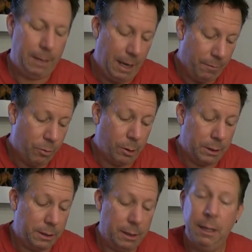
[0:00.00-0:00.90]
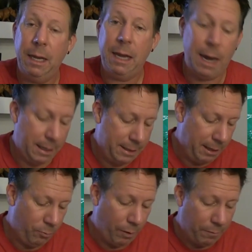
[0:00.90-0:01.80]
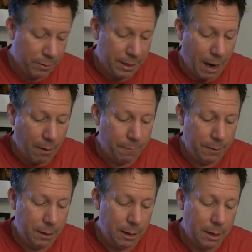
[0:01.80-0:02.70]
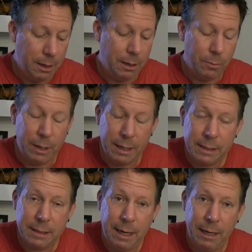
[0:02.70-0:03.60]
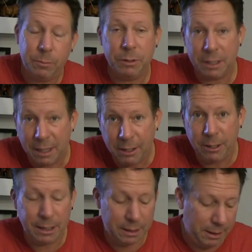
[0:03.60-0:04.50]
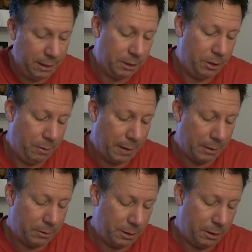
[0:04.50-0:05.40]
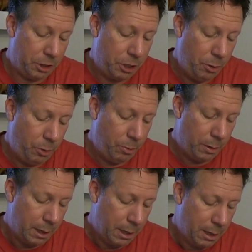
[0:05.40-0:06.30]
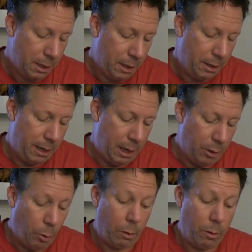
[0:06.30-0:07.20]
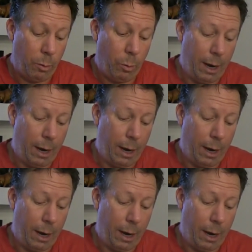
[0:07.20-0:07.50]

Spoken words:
And of course the Yangtze River dolphin went extinct, was declared extinct in 2002. The northern